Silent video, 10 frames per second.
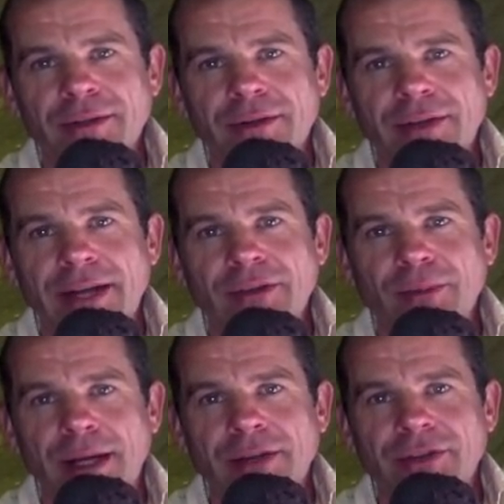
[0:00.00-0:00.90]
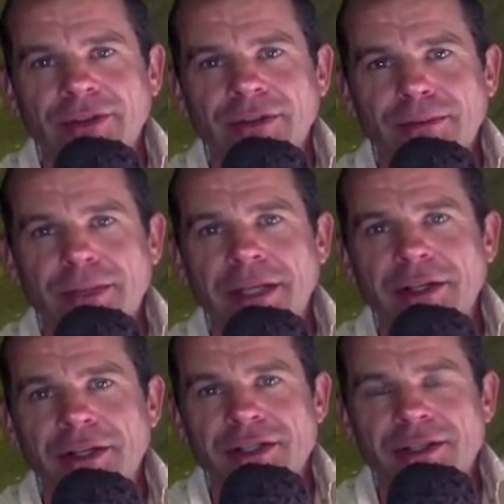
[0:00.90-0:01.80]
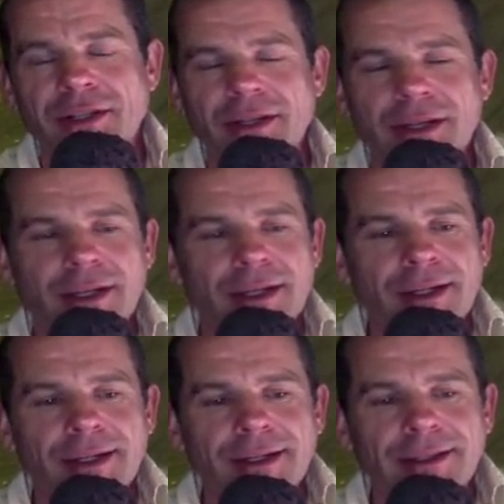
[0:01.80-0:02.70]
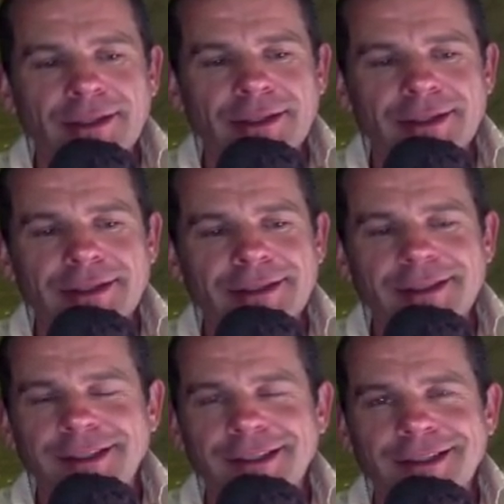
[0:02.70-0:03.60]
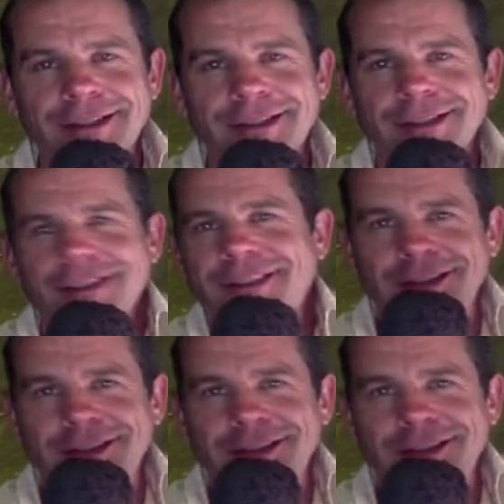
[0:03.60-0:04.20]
thousand bucks, mint condition. So, you know, it's